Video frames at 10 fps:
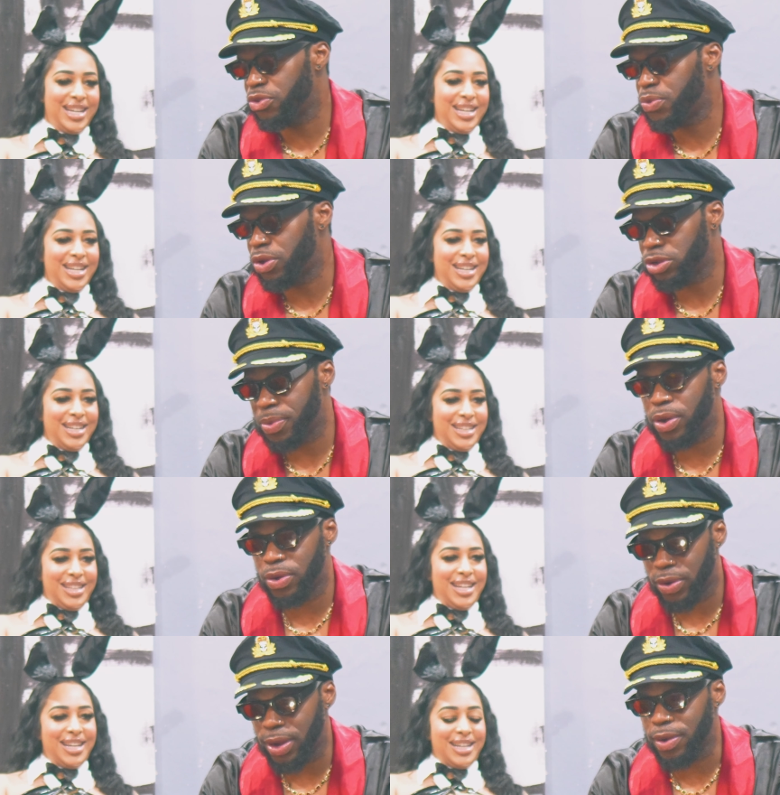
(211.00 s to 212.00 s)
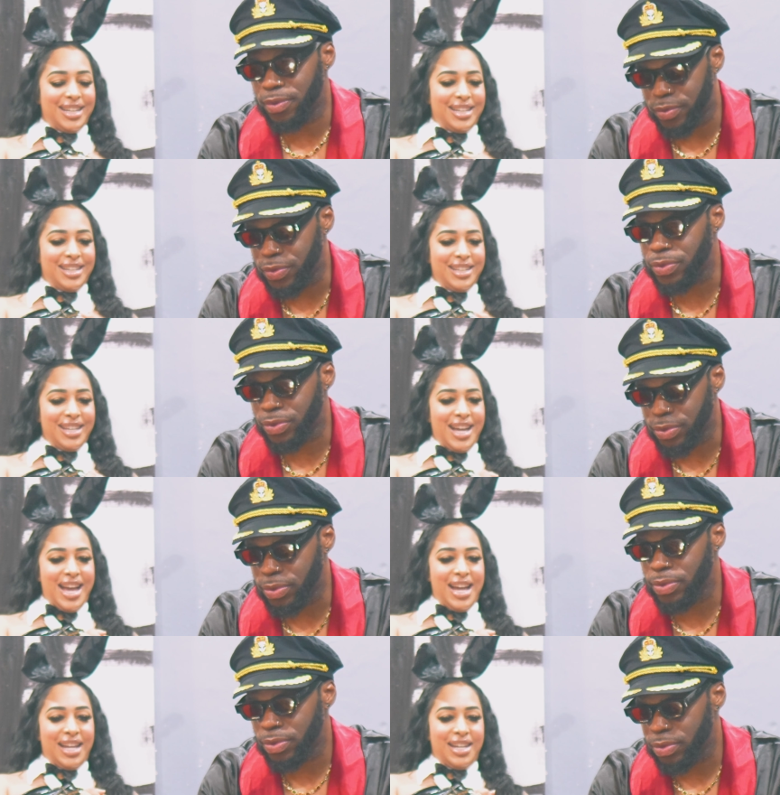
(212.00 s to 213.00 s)
Speaker 1: what we talking about. Okay. Yeah,
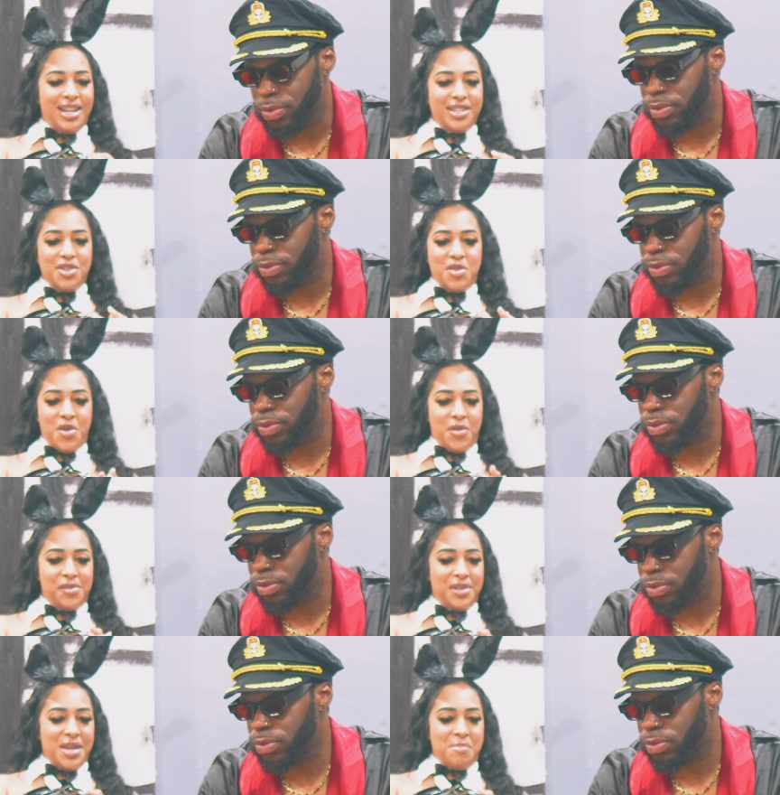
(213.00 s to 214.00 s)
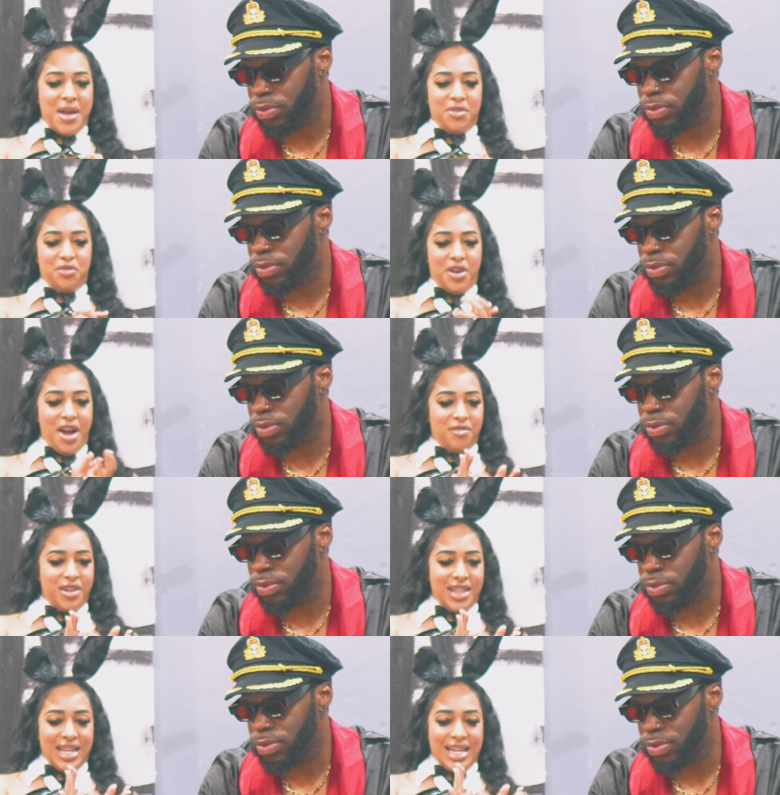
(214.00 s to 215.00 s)
and you know he paid for
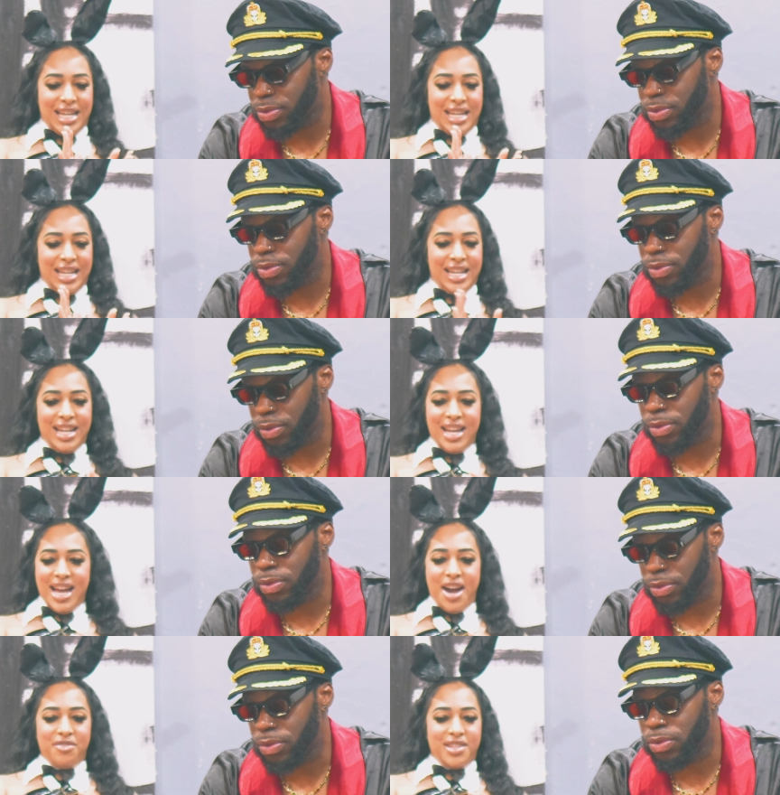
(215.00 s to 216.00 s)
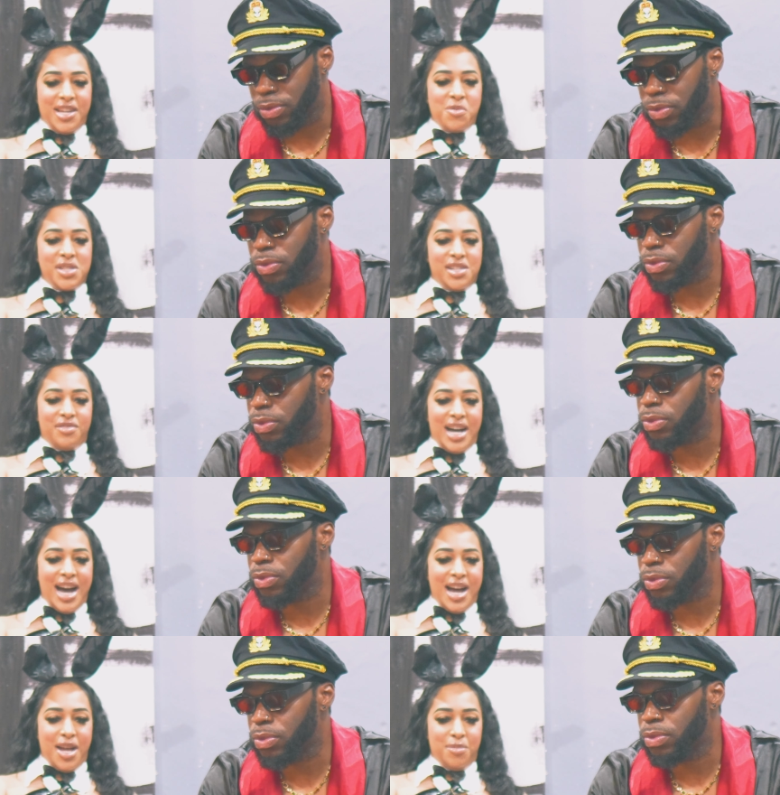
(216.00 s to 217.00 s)
everything. Everything was a
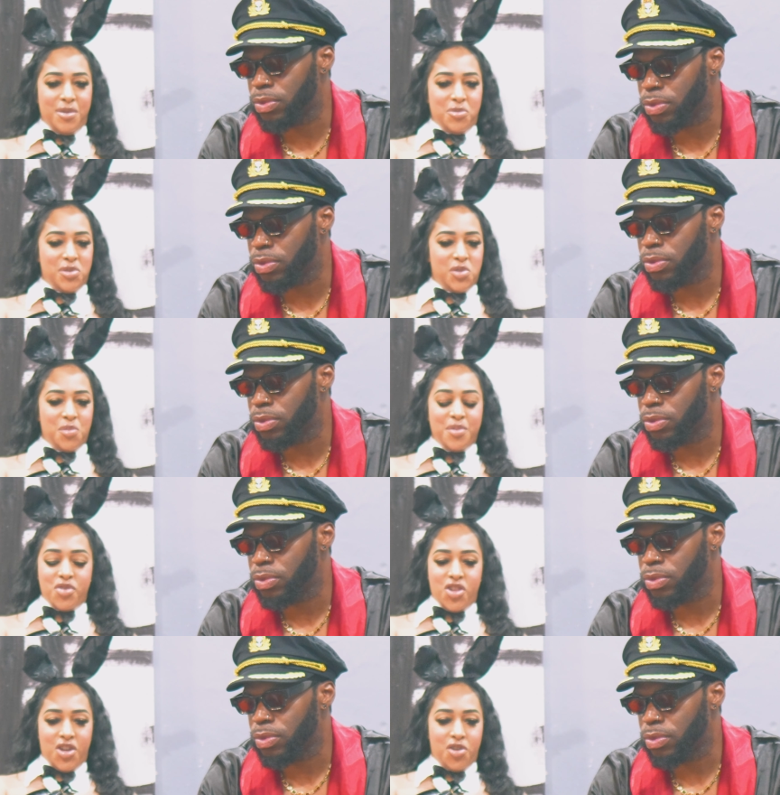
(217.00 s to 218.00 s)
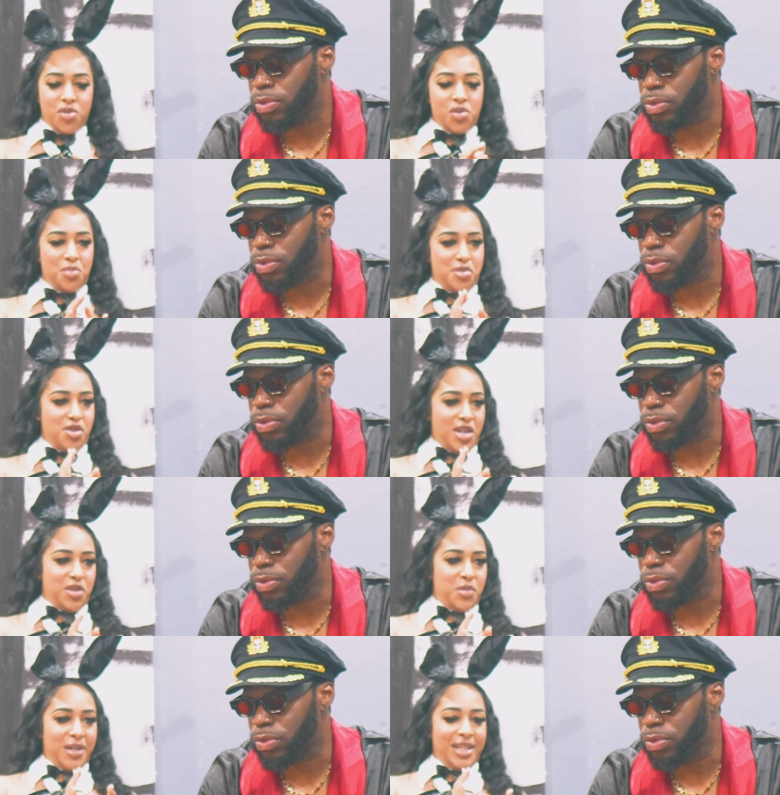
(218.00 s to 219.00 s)
vibe. It was super chill, super
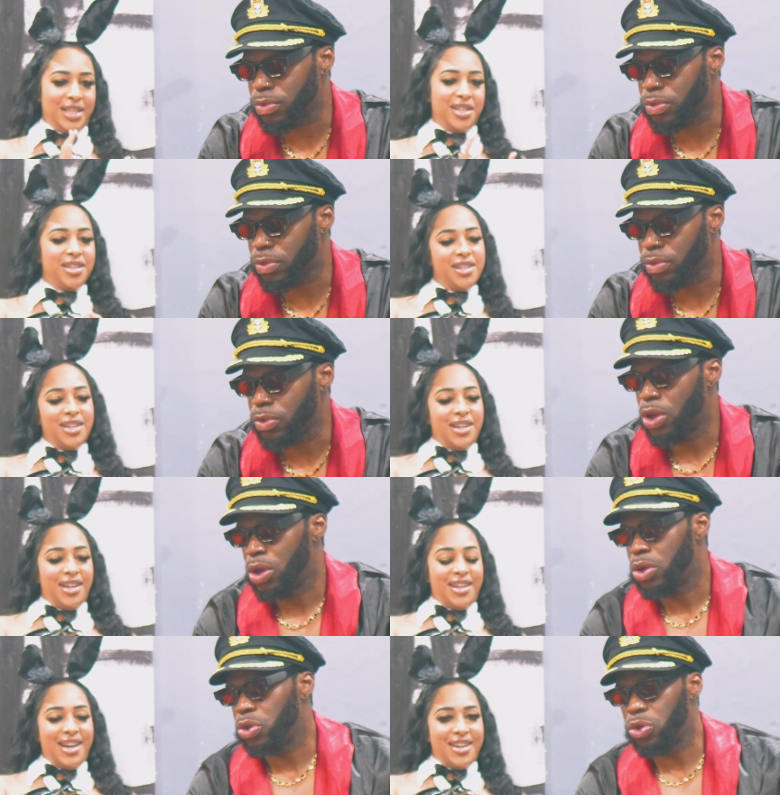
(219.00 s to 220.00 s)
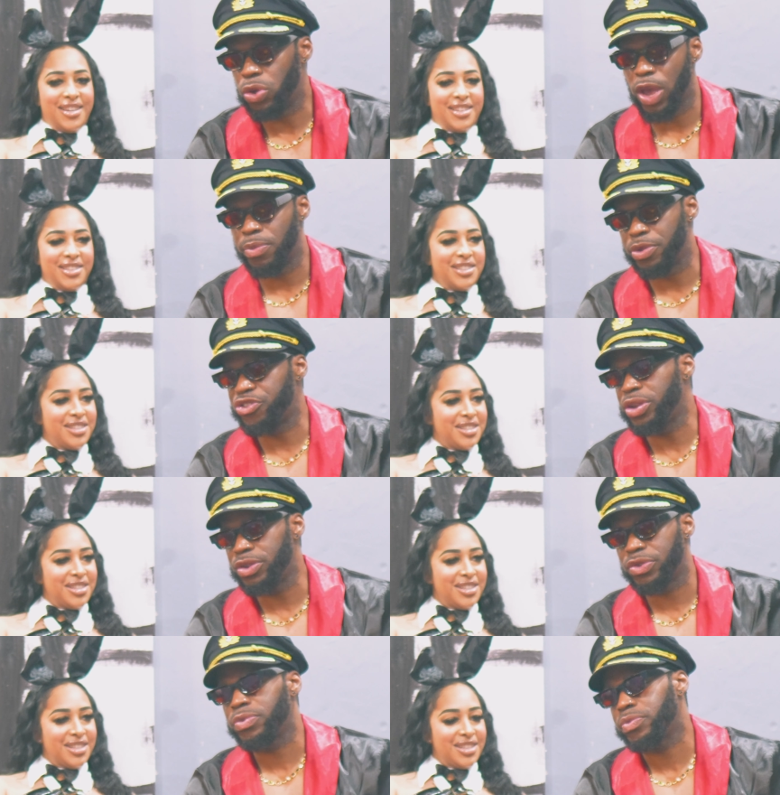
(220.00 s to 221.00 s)
genuine. Yeah. You gave him the
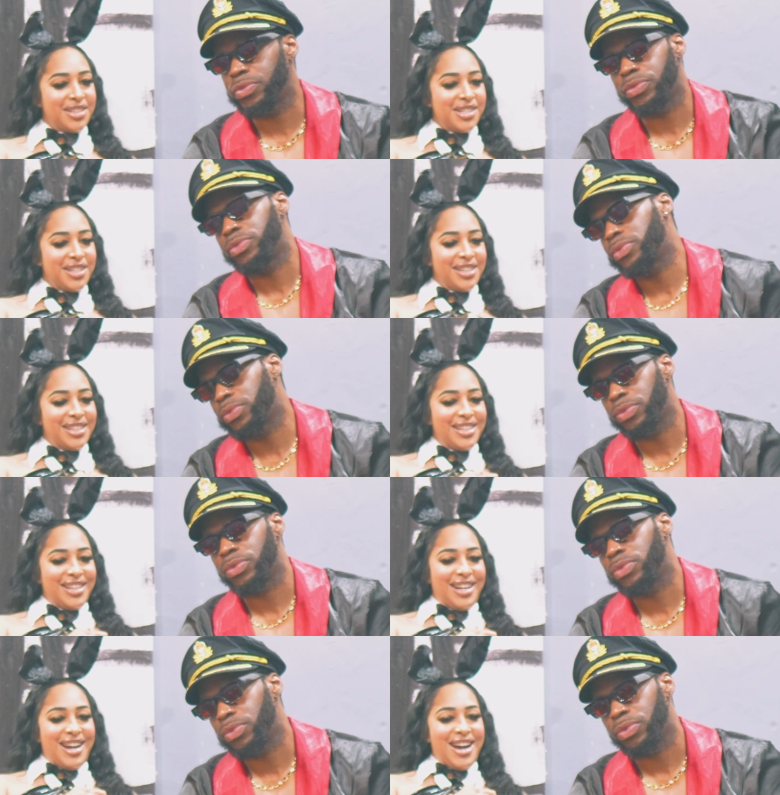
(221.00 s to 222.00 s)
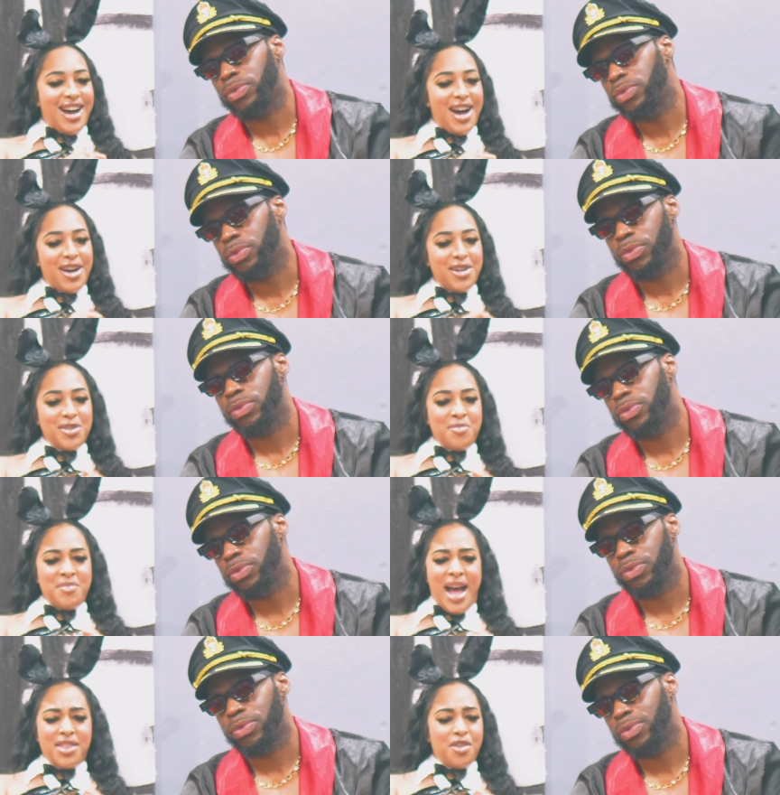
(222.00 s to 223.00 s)
cheeks. Um,
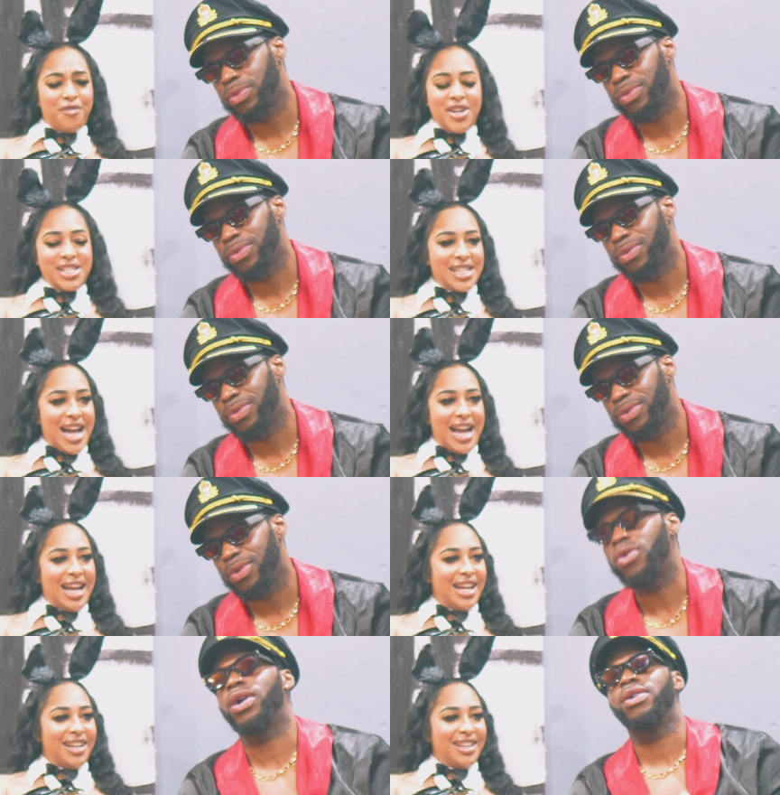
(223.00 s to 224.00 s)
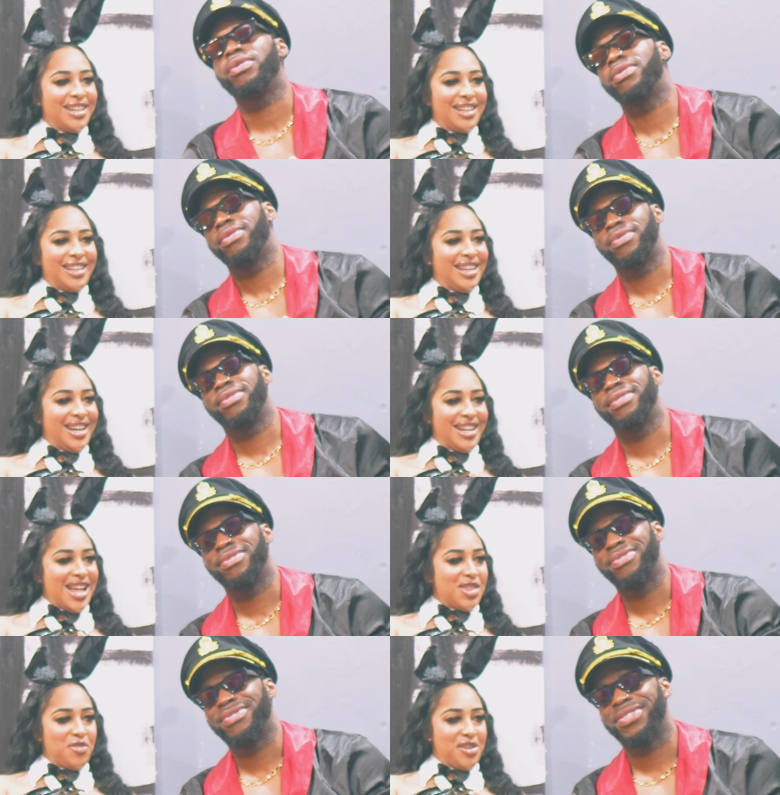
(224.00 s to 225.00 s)
not the first night. Okay. Yeah,
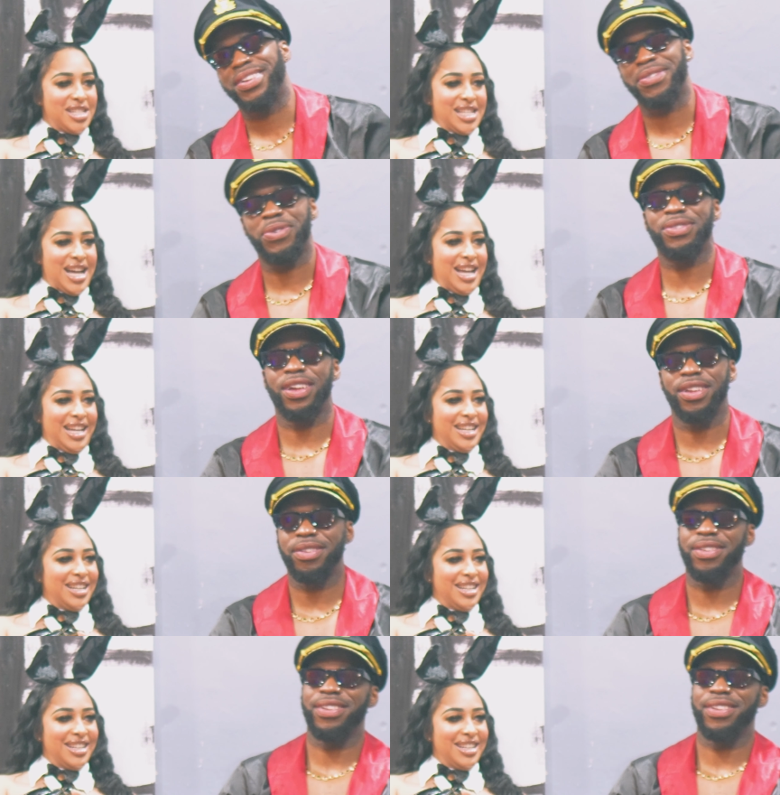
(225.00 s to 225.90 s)
not the first, the night. first night.